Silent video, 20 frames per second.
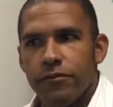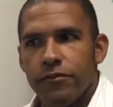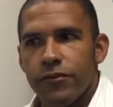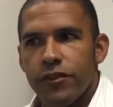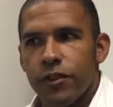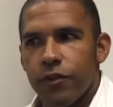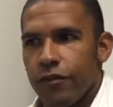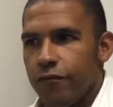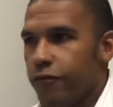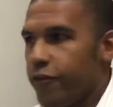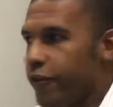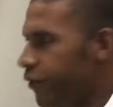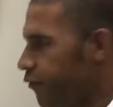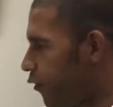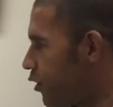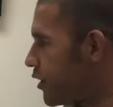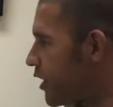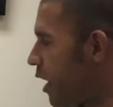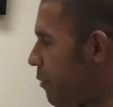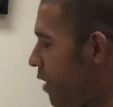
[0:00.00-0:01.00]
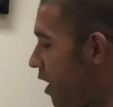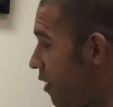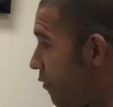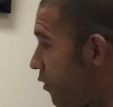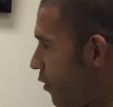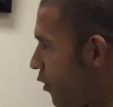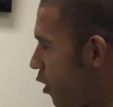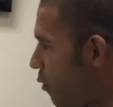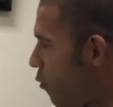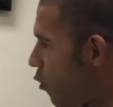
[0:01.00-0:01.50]
So for the first time
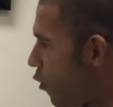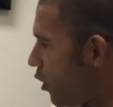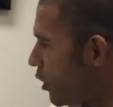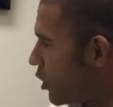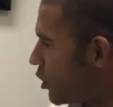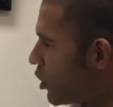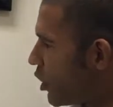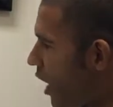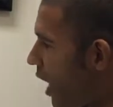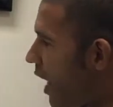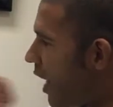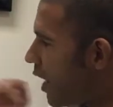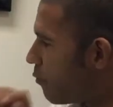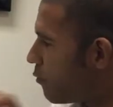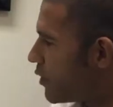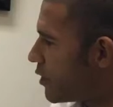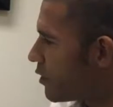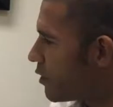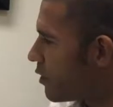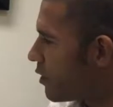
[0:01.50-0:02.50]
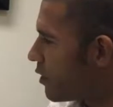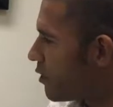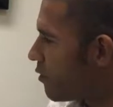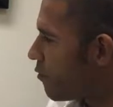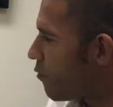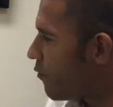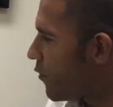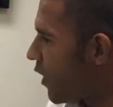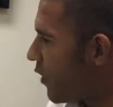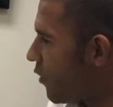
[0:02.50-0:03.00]
ever, there are more job
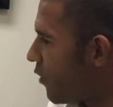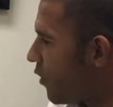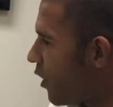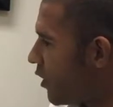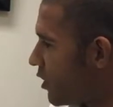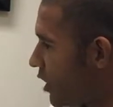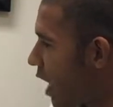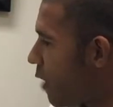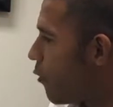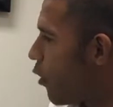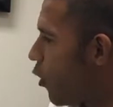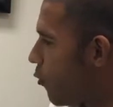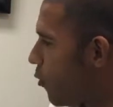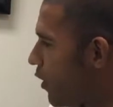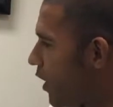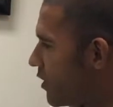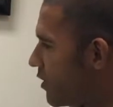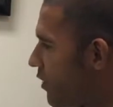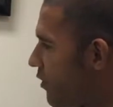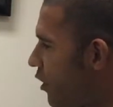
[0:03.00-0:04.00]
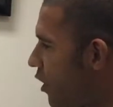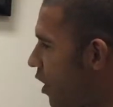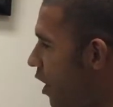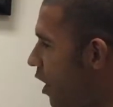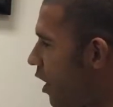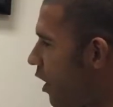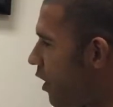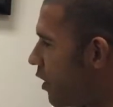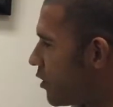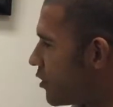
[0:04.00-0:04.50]
openings than there
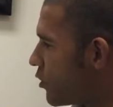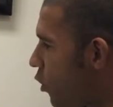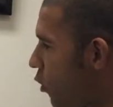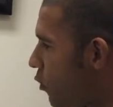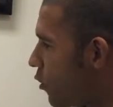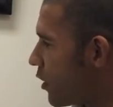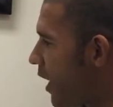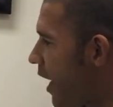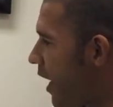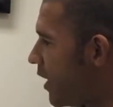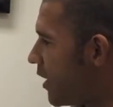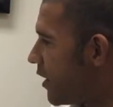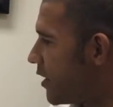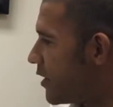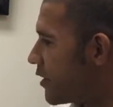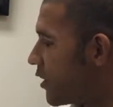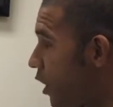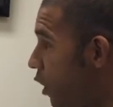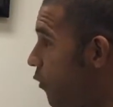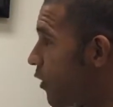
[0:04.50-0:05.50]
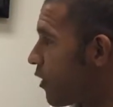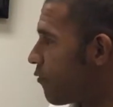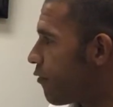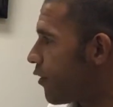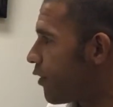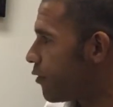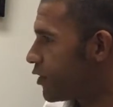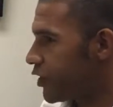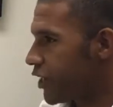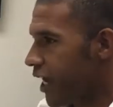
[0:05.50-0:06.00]
are total candidates going for
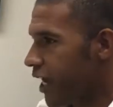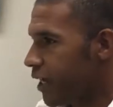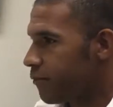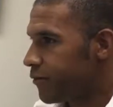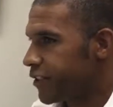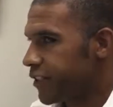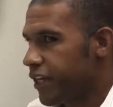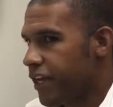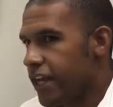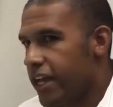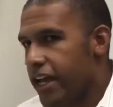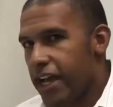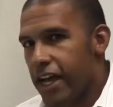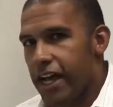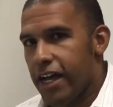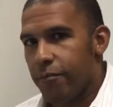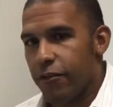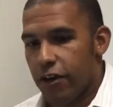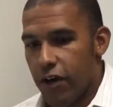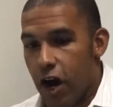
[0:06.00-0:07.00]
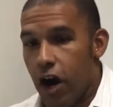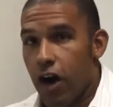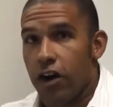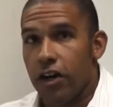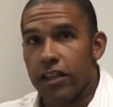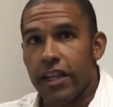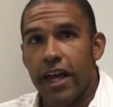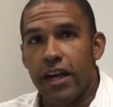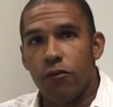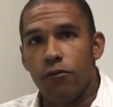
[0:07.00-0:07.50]
those jobs. There are
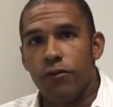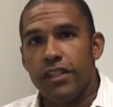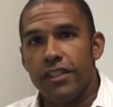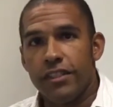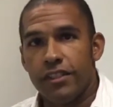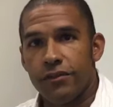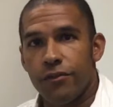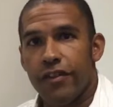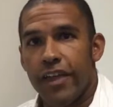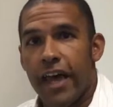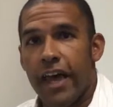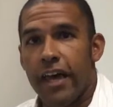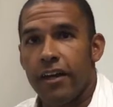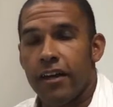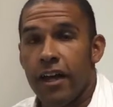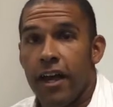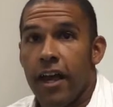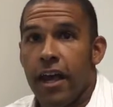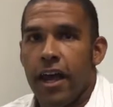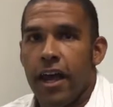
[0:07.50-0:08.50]
a lot of reasons for that.